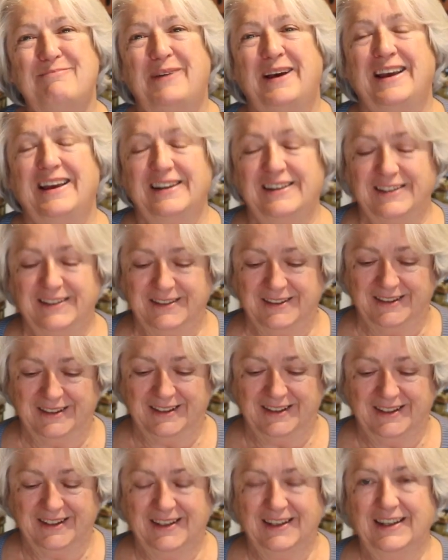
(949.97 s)
but
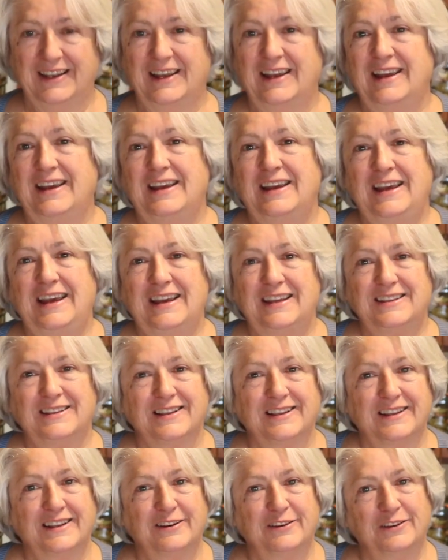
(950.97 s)
hit the
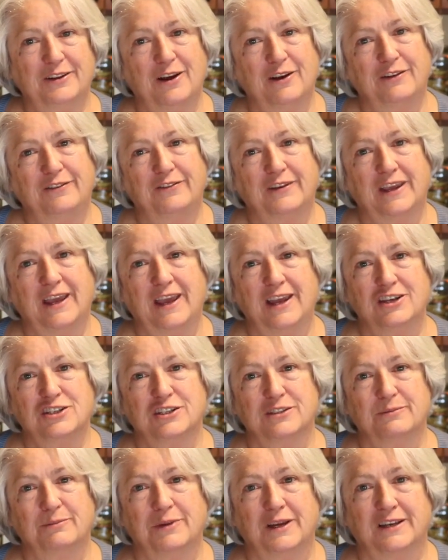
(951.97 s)
little
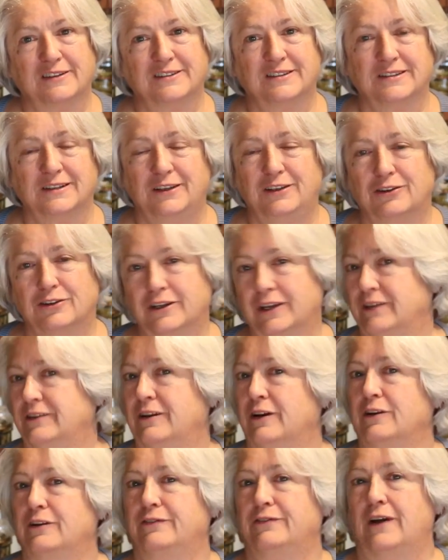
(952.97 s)
notification bell so you'll get
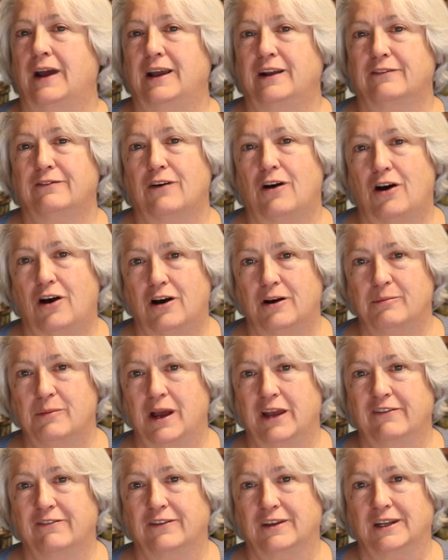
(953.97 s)
notified of all
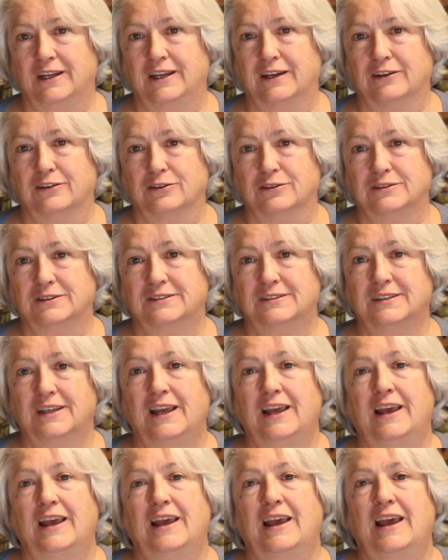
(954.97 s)
my videos.
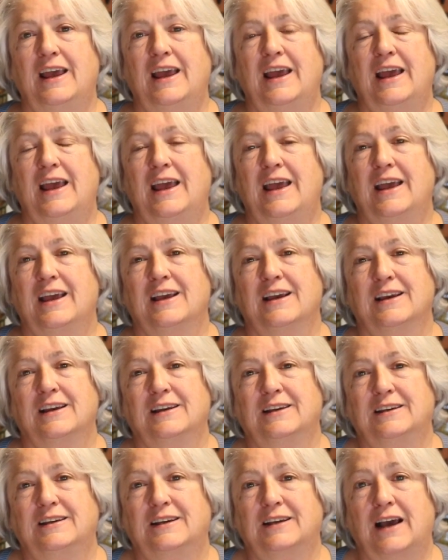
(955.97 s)

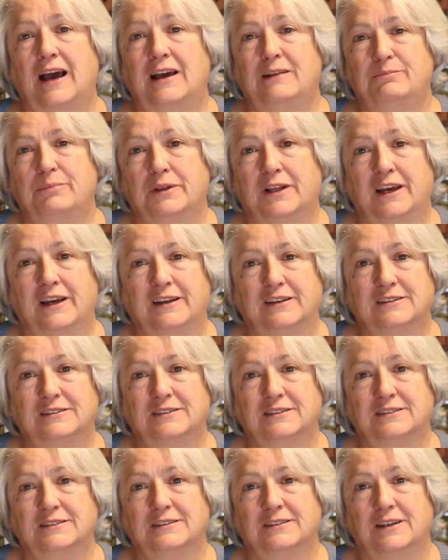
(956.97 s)
God
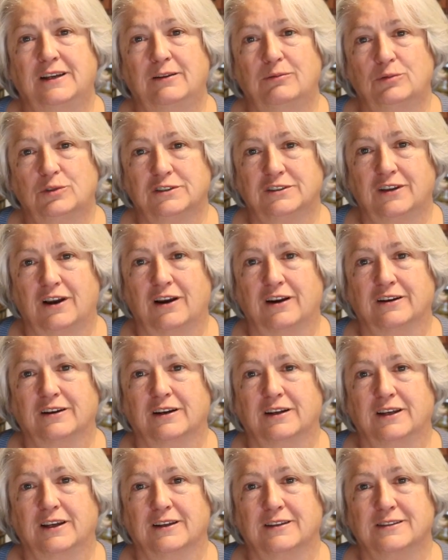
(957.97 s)
bless, and we'll talk
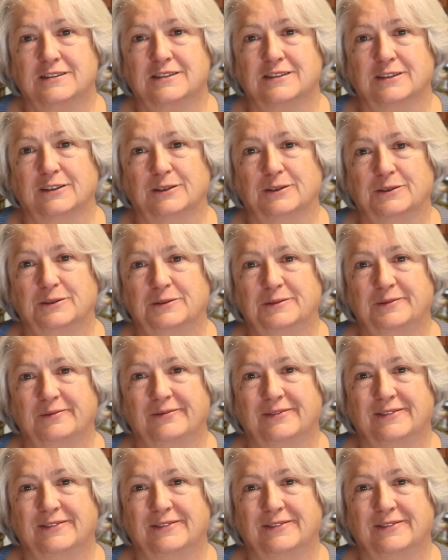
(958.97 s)
again soon.